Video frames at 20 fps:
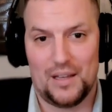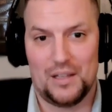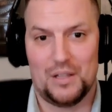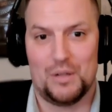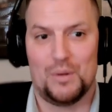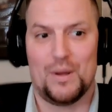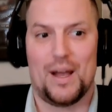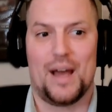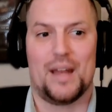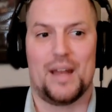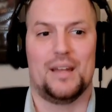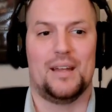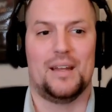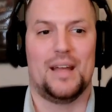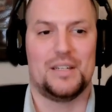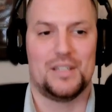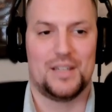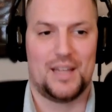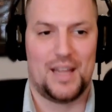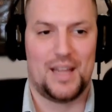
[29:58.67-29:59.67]
you added
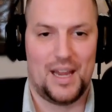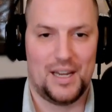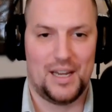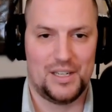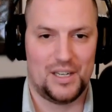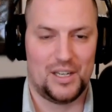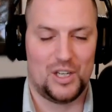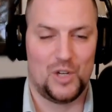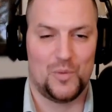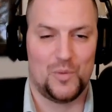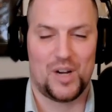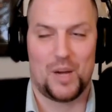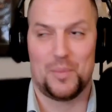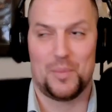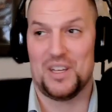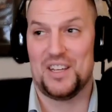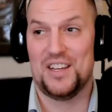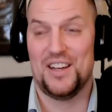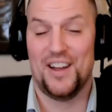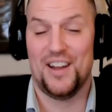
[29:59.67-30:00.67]
education you
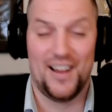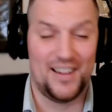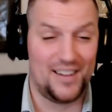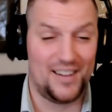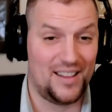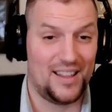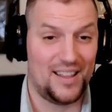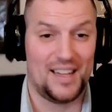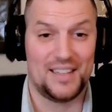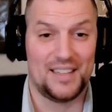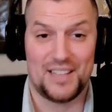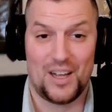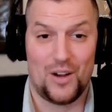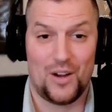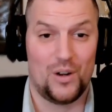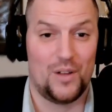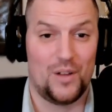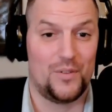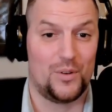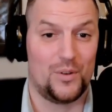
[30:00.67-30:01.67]
probably cut things
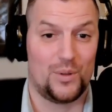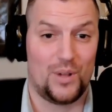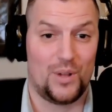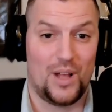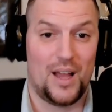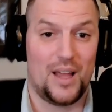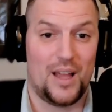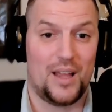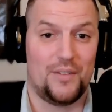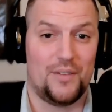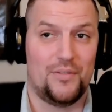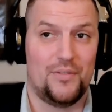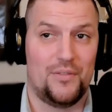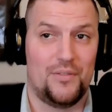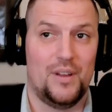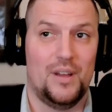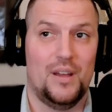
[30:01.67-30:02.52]
out of your life